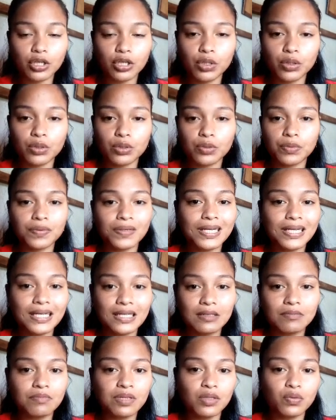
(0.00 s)
you to
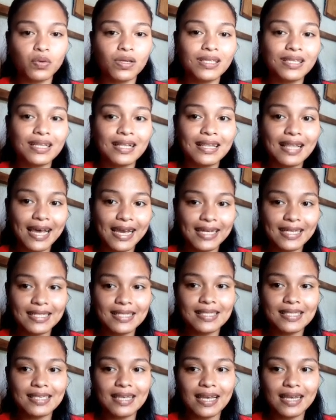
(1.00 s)
read between the
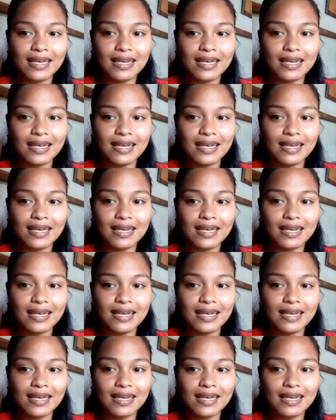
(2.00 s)
lines